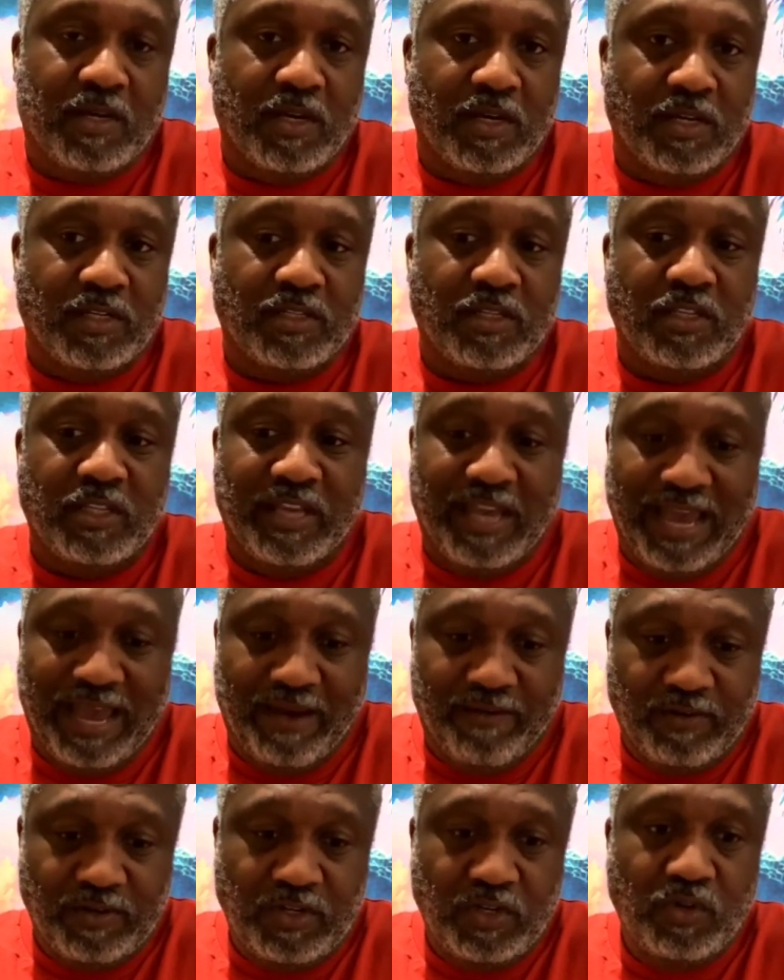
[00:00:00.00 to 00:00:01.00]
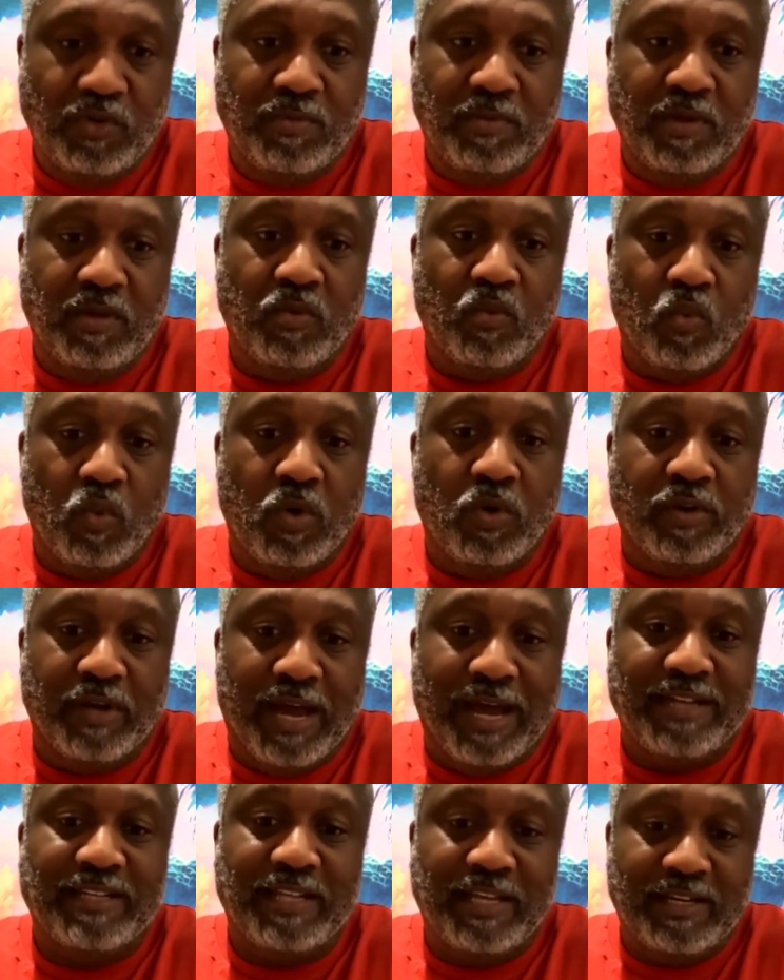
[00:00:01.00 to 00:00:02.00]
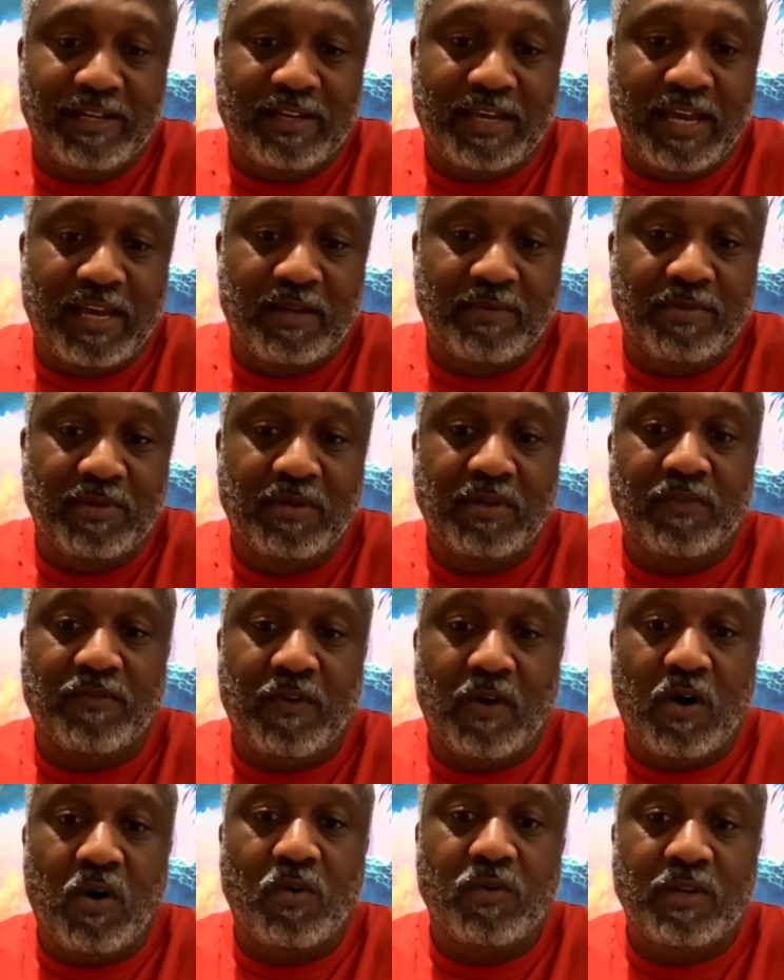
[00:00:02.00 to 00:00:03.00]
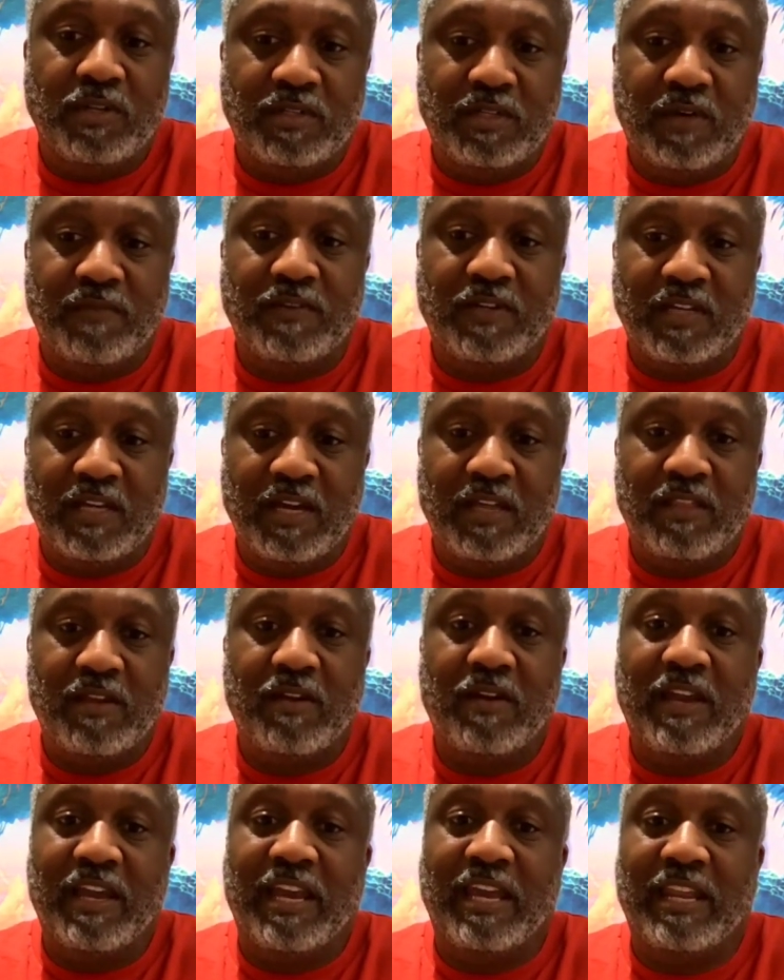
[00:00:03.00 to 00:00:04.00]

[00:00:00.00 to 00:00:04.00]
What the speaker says: Because the average human will not take accountability for holding itself together.